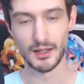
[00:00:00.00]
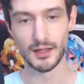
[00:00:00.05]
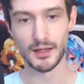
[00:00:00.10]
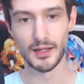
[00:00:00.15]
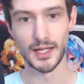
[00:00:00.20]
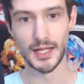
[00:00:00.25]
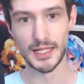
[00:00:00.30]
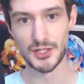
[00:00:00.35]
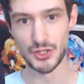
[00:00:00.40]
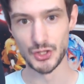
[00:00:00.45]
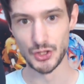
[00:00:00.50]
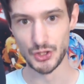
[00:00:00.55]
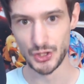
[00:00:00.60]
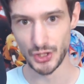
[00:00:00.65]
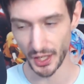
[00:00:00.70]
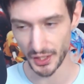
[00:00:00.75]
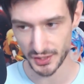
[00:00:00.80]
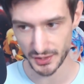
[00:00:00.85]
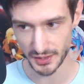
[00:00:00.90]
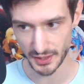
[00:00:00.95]
It's
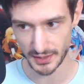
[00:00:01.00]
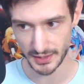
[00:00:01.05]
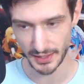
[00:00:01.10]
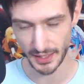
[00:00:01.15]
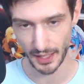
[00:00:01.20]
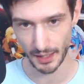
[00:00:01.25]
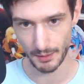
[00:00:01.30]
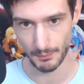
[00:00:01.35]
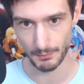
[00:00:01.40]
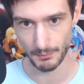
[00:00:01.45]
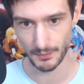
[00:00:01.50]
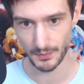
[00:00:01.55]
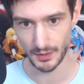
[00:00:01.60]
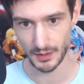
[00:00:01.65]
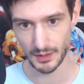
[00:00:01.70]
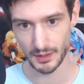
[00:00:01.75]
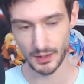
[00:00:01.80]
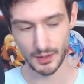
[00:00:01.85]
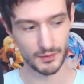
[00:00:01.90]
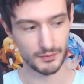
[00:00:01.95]
just a DM.
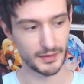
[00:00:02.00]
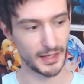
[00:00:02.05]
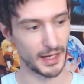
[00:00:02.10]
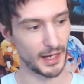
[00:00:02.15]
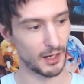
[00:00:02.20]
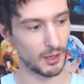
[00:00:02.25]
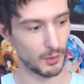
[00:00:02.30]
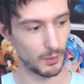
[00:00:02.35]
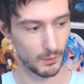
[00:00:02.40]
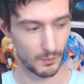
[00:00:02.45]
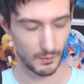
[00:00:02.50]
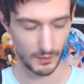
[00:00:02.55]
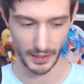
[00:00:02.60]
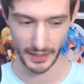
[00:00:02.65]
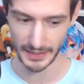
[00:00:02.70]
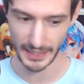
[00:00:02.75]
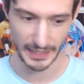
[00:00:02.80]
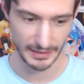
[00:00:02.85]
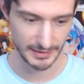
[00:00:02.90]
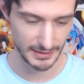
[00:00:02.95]
Now,
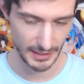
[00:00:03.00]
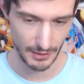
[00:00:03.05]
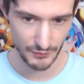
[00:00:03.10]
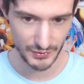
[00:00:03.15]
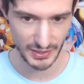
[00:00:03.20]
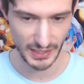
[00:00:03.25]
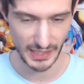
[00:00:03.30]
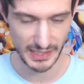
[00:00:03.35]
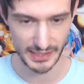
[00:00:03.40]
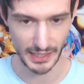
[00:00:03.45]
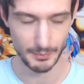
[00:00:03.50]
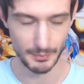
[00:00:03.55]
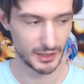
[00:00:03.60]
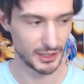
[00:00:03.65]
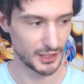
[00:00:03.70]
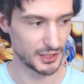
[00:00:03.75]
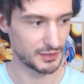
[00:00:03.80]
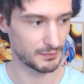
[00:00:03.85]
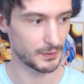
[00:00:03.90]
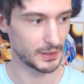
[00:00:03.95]
I had to emphasize that
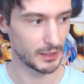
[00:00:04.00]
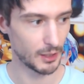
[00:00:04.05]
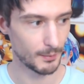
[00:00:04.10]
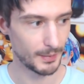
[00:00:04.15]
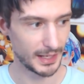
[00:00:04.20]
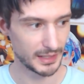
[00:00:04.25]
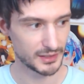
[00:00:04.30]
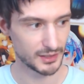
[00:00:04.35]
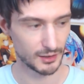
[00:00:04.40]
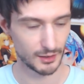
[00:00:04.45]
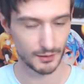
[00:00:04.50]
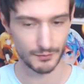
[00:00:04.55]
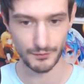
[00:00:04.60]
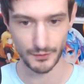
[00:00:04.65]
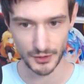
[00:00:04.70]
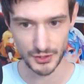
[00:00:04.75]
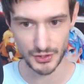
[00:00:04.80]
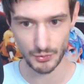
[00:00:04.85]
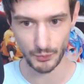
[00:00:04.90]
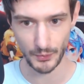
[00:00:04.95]
because if we go back to her
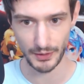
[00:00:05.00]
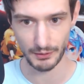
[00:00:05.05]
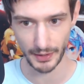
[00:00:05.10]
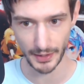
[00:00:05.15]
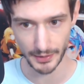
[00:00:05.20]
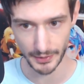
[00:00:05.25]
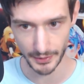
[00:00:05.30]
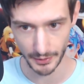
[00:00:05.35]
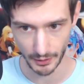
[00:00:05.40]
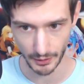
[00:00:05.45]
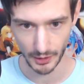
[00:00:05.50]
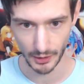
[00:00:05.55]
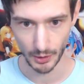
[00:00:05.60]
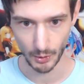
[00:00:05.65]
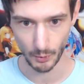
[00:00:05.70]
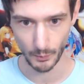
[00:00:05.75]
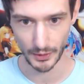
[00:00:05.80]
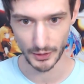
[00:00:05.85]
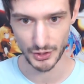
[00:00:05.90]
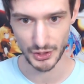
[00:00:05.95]
first tweet right here,
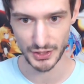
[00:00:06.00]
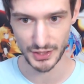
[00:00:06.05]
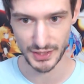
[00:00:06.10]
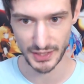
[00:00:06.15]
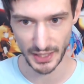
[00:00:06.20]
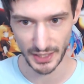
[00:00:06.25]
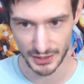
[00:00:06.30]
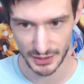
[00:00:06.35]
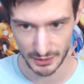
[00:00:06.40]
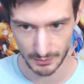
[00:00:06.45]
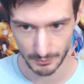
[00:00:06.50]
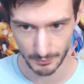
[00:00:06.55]
where she says,